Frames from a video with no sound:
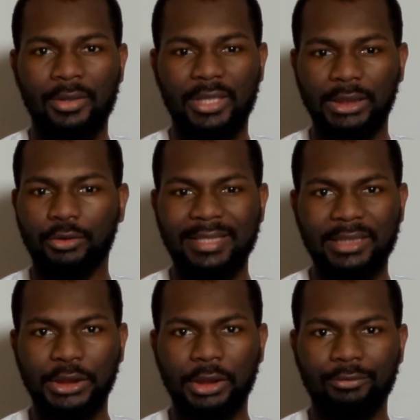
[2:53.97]
The
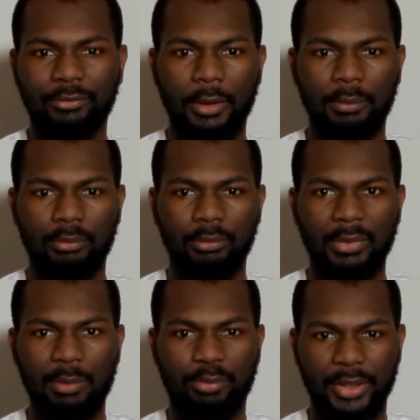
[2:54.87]
transition from
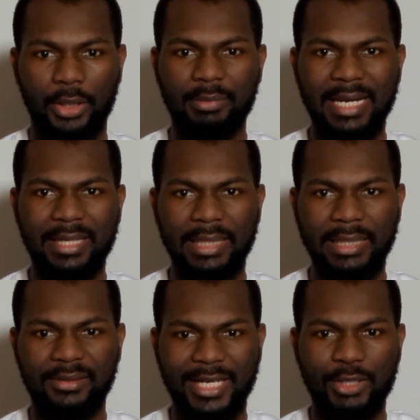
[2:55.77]
a
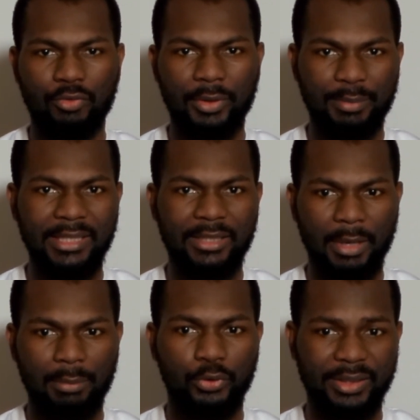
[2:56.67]
predominantly sensory based
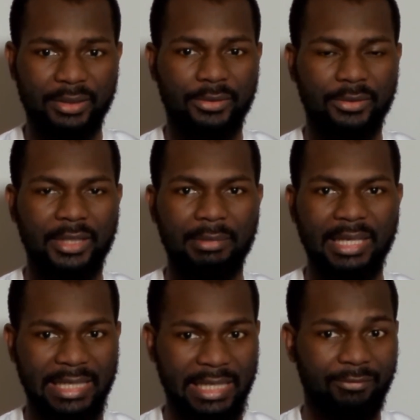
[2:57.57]
memory system
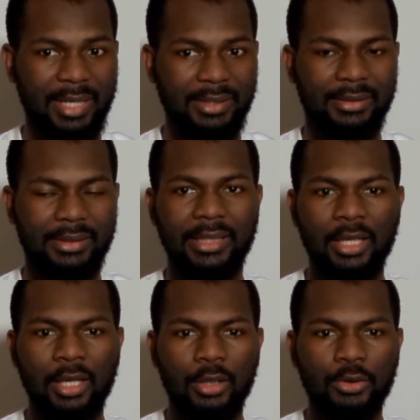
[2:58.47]
in infancy
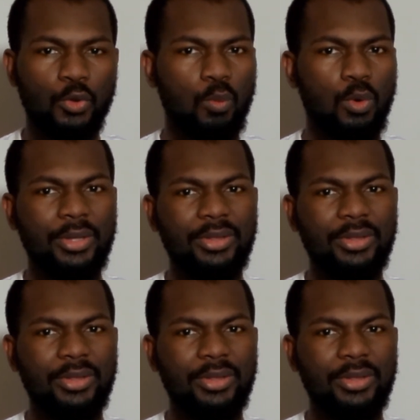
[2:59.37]
to one